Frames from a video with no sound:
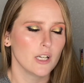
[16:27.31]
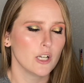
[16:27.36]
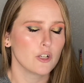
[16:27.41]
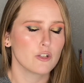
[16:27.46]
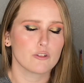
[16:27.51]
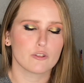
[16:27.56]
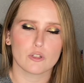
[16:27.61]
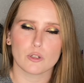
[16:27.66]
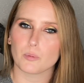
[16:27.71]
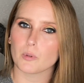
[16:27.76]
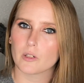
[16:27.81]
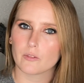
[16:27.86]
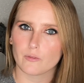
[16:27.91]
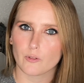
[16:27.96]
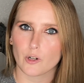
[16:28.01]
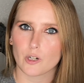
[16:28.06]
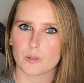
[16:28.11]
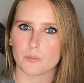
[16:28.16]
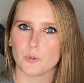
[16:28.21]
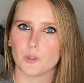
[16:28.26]
Super
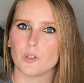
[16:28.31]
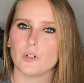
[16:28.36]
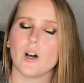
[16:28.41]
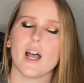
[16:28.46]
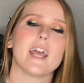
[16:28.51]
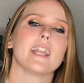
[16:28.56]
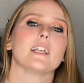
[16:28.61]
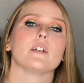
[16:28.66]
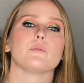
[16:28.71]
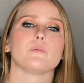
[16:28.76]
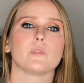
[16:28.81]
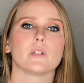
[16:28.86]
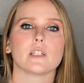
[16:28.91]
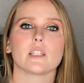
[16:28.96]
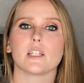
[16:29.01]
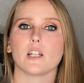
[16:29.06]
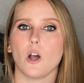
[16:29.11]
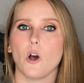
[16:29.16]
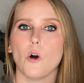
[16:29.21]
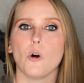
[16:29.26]
affordable, and it really
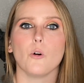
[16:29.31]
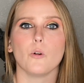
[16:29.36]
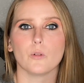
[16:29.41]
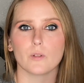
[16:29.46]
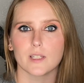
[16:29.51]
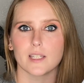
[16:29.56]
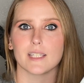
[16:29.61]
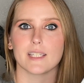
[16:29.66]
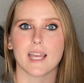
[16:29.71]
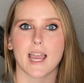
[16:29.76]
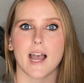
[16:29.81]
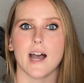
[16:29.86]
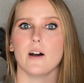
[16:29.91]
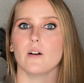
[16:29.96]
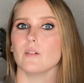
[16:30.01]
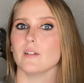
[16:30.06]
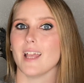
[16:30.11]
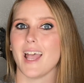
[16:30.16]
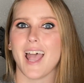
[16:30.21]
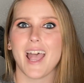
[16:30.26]
holds
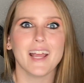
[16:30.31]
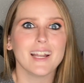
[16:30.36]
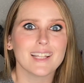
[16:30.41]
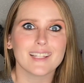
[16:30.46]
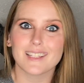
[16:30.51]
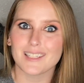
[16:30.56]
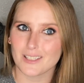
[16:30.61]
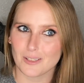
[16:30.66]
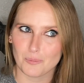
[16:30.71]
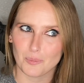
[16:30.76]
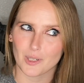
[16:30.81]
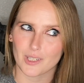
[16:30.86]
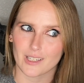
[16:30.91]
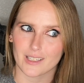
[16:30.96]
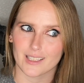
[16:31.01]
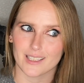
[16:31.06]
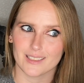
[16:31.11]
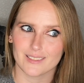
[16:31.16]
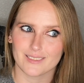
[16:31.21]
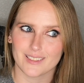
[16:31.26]
down anything you put on
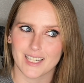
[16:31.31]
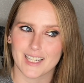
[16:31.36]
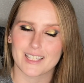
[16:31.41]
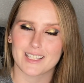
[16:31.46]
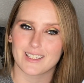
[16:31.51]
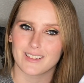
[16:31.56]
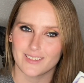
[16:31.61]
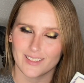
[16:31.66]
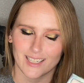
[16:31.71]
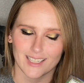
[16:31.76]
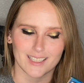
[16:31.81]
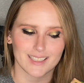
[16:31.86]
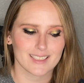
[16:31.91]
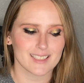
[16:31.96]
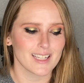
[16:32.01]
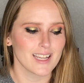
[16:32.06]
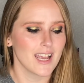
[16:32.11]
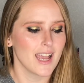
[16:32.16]
it. It's great.